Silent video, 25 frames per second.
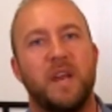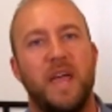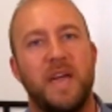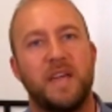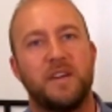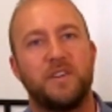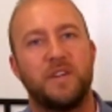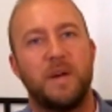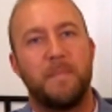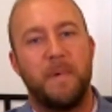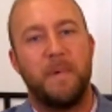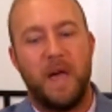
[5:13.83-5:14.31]

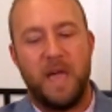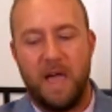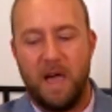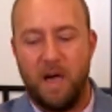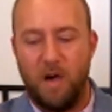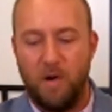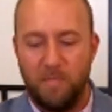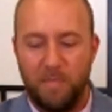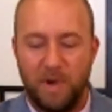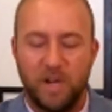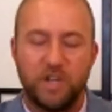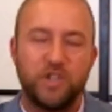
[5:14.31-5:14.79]
And by
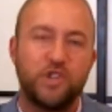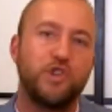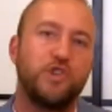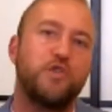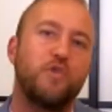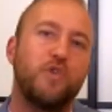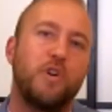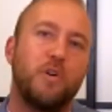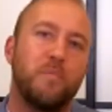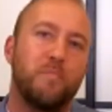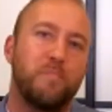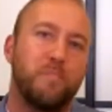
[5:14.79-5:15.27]
how much you
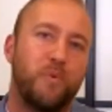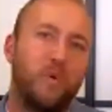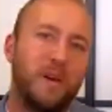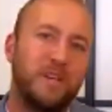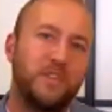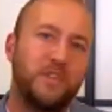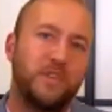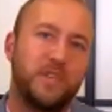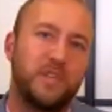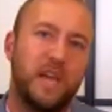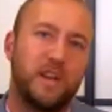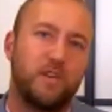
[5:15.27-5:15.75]

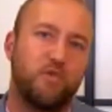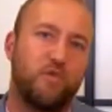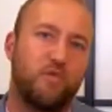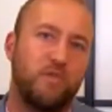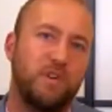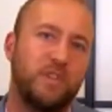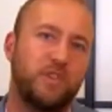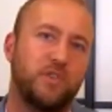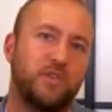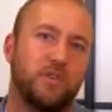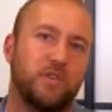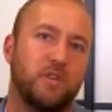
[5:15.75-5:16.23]
compress that
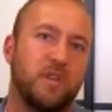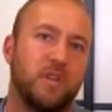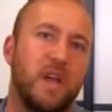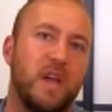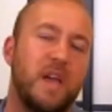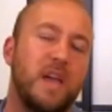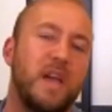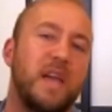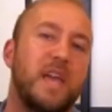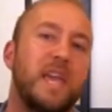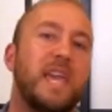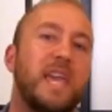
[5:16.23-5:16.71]
crystal,
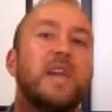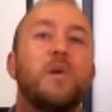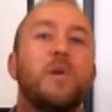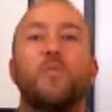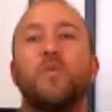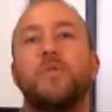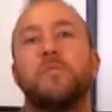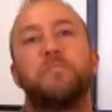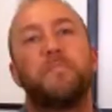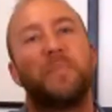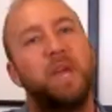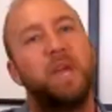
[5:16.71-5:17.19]
it
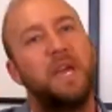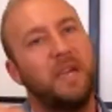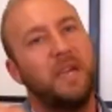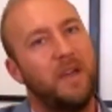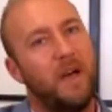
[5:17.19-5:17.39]
would pick